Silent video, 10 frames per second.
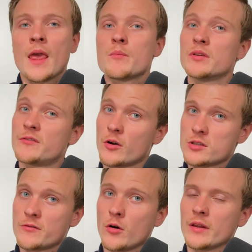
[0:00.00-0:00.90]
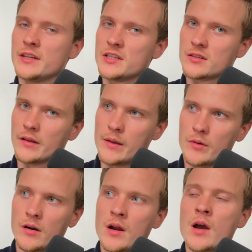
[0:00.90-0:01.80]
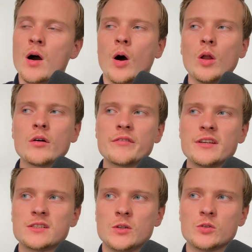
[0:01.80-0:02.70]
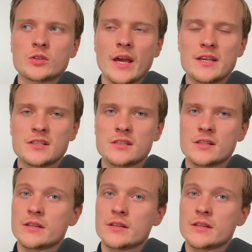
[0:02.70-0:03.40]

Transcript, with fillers: But first of all, a disclaimer, all of these use cases,